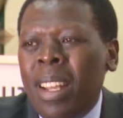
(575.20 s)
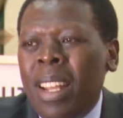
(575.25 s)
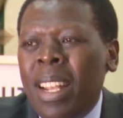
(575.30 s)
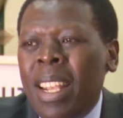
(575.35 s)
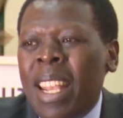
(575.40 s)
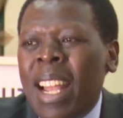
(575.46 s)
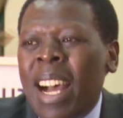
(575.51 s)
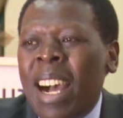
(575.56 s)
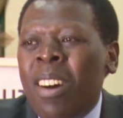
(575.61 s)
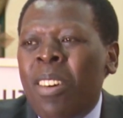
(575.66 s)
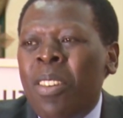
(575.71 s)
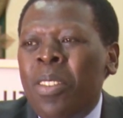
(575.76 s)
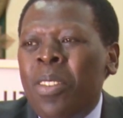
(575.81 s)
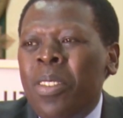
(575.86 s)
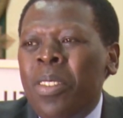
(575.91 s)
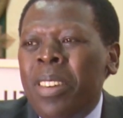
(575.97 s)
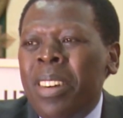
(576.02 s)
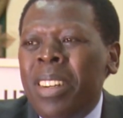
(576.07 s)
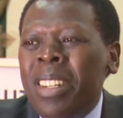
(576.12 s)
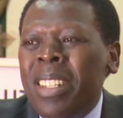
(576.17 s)
Now,
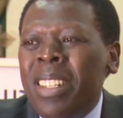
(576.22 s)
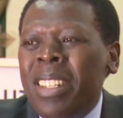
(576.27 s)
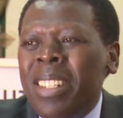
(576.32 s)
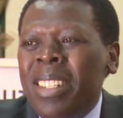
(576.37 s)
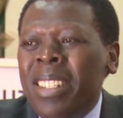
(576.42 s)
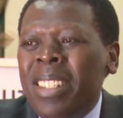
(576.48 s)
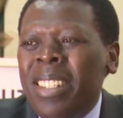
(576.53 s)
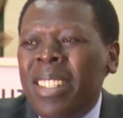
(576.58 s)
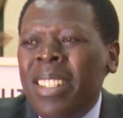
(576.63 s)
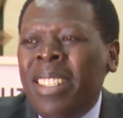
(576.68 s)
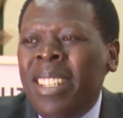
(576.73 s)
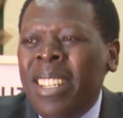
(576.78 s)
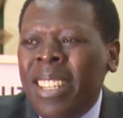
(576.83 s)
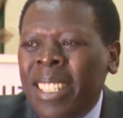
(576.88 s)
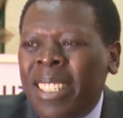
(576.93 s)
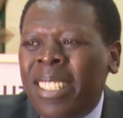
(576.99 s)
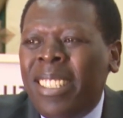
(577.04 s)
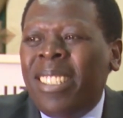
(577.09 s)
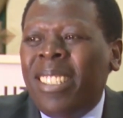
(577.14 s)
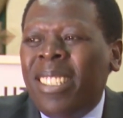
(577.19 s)

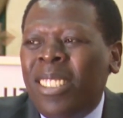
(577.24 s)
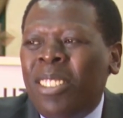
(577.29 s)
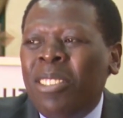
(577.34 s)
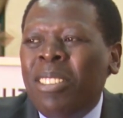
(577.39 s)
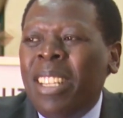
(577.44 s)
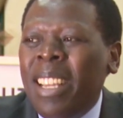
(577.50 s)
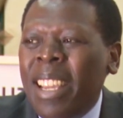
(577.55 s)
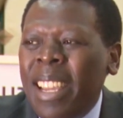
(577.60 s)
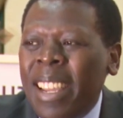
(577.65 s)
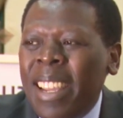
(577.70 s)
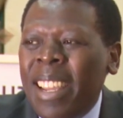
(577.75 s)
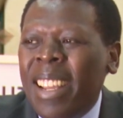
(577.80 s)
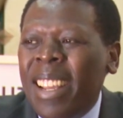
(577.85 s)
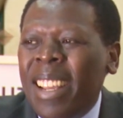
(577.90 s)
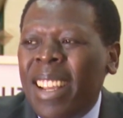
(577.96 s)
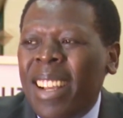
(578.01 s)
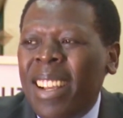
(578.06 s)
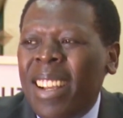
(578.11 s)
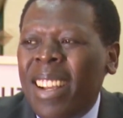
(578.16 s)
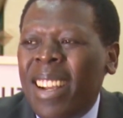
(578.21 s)
this today,
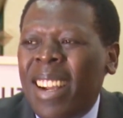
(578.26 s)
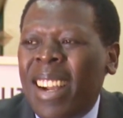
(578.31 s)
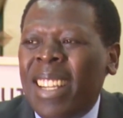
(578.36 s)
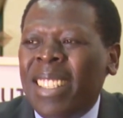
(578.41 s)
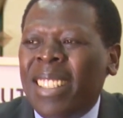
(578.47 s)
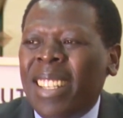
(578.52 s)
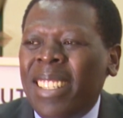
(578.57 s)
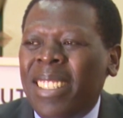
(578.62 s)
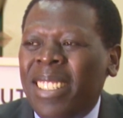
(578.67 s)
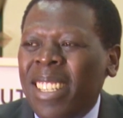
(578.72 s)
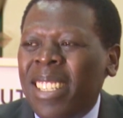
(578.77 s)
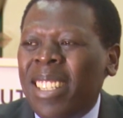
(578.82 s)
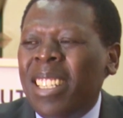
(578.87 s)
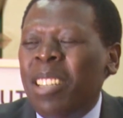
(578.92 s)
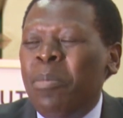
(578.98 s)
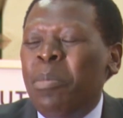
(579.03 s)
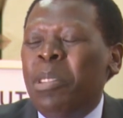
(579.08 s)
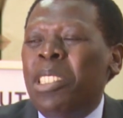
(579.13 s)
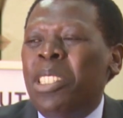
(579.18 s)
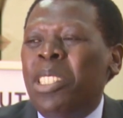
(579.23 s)
as I sit at
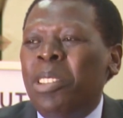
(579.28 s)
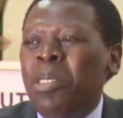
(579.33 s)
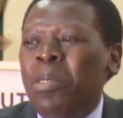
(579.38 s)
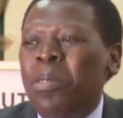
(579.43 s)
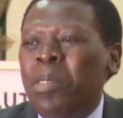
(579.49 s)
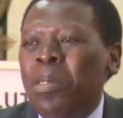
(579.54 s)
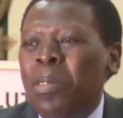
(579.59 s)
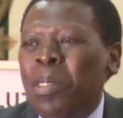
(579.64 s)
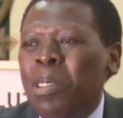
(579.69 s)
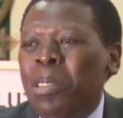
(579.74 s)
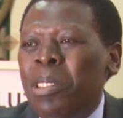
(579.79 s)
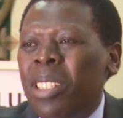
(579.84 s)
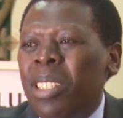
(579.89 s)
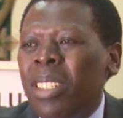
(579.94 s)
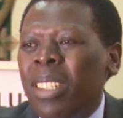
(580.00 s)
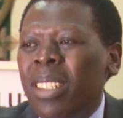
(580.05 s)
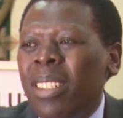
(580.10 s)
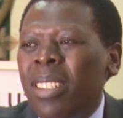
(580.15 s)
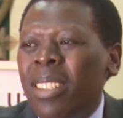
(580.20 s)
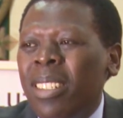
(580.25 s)
the Ministry of
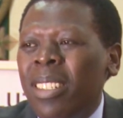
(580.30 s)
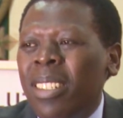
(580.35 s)
Devolution,